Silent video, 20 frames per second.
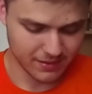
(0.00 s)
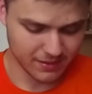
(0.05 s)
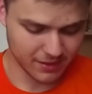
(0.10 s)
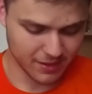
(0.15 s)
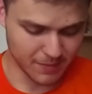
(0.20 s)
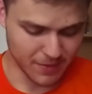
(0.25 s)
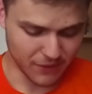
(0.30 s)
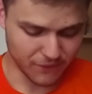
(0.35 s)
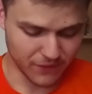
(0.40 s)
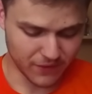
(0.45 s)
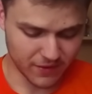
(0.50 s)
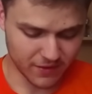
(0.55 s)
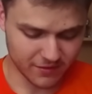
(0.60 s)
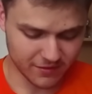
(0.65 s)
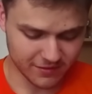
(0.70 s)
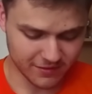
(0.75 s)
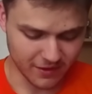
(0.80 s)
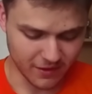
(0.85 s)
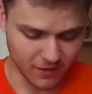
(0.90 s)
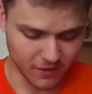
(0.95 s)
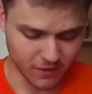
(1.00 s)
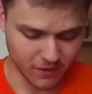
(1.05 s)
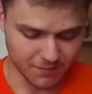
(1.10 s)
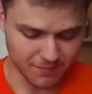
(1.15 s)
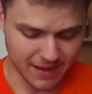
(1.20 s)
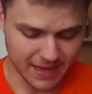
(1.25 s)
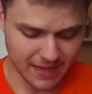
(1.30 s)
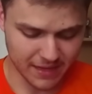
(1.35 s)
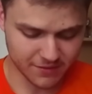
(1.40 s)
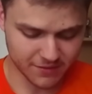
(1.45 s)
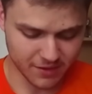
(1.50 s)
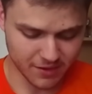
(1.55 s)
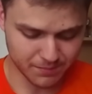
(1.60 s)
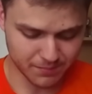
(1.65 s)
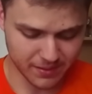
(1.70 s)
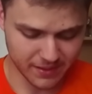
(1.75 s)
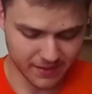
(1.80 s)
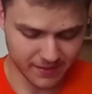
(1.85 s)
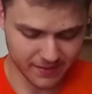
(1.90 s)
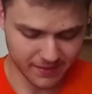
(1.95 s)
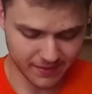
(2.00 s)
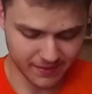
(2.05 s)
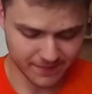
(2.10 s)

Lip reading: To be fair, it's just a hard matchup, but...